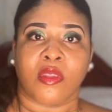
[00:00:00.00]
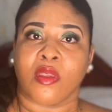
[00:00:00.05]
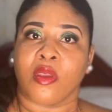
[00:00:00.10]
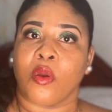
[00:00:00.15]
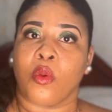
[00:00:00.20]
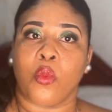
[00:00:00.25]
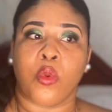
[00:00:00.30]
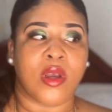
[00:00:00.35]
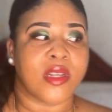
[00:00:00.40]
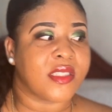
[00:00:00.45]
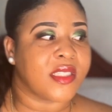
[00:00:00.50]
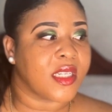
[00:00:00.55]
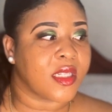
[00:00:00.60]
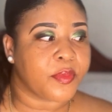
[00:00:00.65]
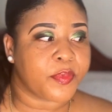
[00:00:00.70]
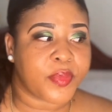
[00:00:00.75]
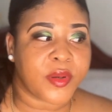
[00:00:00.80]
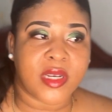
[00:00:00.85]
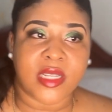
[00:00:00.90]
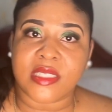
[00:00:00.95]
was it
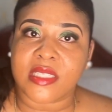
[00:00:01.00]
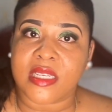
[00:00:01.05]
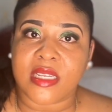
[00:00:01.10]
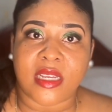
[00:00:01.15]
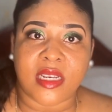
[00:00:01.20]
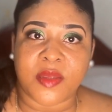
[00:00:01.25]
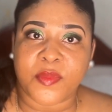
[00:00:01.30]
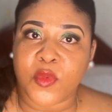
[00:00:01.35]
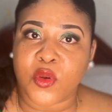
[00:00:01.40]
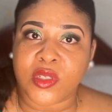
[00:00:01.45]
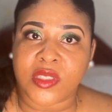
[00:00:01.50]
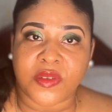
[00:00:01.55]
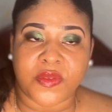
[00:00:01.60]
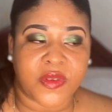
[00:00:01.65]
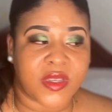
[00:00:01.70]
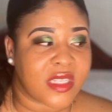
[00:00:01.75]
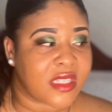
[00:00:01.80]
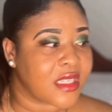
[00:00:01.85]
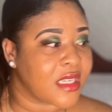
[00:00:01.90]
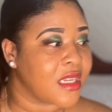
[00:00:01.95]
politically
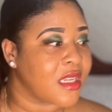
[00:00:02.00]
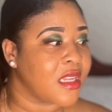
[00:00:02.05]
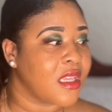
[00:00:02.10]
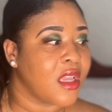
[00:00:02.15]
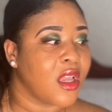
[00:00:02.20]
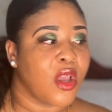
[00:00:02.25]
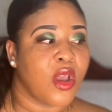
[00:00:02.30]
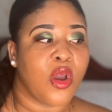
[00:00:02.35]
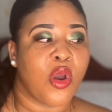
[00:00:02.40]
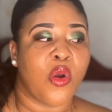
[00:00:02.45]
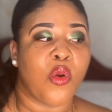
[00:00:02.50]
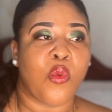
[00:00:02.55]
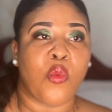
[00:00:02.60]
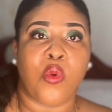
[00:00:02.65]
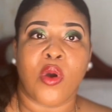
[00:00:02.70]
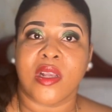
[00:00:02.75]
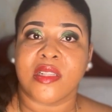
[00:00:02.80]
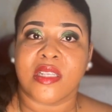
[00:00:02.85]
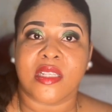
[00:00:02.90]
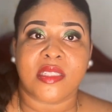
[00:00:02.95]
motivated?
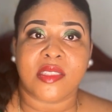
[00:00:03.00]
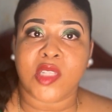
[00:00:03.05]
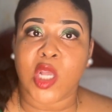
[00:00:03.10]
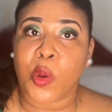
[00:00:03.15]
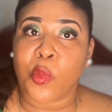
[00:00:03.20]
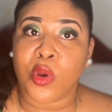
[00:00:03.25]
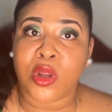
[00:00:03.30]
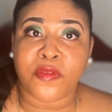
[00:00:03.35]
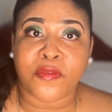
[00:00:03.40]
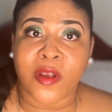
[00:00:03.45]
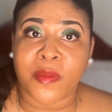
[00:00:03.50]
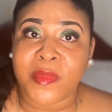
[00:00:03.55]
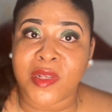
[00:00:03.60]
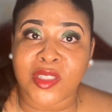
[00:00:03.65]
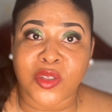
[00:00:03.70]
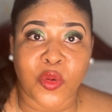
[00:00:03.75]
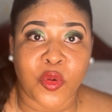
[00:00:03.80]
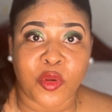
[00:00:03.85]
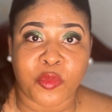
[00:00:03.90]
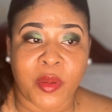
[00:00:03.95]
Was it someone from his
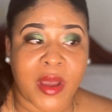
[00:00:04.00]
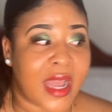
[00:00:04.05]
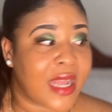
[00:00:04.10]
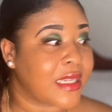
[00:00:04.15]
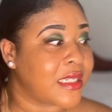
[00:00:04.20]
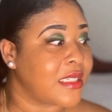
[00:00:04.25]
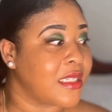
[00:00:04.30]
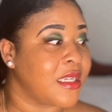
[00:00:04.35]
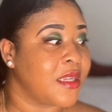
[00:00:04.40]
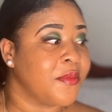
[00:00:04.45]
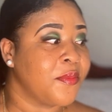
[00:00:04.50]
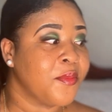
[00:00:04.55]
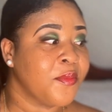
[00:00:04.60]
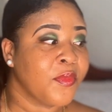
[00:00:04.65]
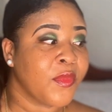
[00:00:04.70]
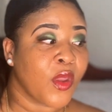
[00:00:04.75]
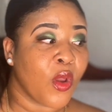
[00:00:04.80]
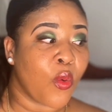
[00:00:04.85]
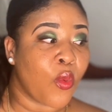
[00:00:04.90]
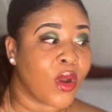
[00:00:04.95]
own party?
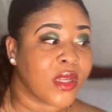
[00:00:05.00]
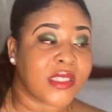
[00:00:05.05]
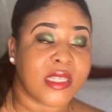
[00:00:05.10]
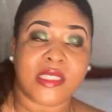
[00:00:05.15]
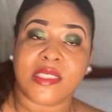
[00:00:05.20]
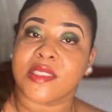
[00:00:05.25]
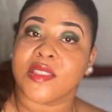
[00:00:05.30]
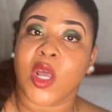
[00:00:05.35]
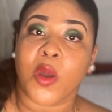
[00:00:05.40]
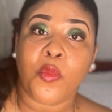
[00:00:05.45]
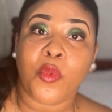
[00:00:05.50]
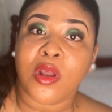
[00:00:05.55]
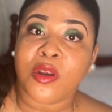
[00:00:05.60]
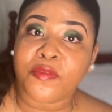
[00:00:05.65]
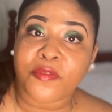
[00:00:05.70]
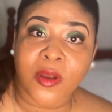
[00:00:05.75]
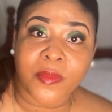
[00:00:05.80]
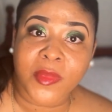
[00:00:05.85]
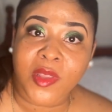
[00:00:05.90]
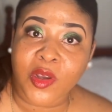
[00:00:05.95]
Was it someone
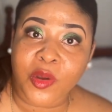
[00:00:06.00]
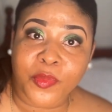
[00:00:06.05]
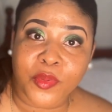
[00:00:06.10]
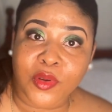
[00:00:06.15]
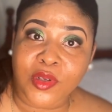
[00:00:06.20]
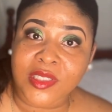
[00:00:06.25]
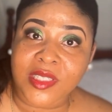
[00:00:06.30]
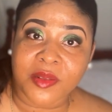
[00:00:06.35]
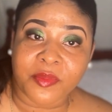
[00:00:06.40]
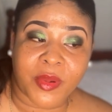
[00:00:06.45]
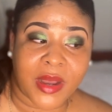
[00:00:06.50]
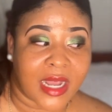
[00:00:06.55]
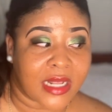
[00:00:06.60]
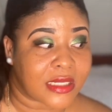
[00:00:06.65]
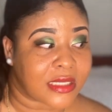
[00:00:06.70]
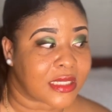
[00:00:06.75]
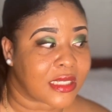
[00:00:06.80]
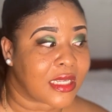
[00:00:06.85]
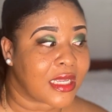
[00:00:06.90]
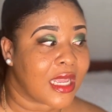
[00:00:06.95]
from the opposing
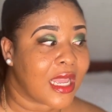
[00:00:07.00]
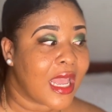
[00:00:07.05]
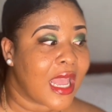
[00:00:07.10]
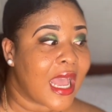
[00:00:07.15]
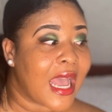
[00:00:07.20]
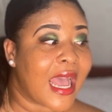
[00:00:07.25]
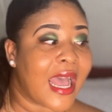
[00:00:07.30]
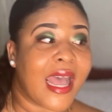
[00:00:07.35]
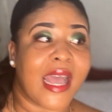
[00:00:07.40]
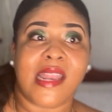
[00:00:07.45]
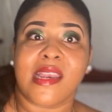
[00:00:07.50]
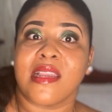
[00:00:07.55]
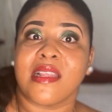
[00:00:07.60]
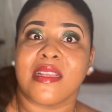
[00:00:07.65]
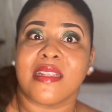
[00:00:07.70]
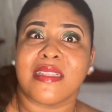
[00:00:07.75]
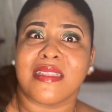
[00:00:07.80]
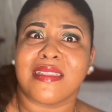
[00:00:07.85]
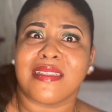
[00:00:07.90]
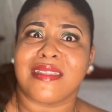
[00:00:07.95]
party? And
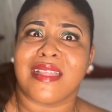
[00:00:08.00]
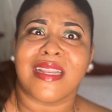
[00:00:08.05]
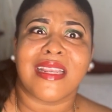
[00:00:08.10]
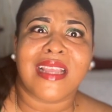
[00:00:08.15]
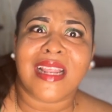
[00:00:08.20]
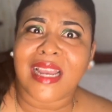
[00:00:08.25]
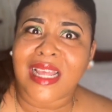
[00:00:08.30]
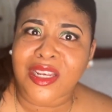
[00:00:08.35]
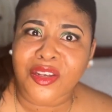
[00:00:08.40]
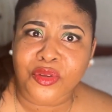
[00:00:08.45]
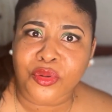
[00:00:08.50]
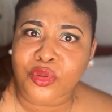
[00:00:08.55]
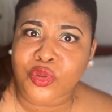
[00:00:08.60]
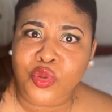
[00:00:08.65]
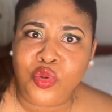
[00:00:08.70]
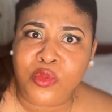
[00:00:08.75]
did Glenn know too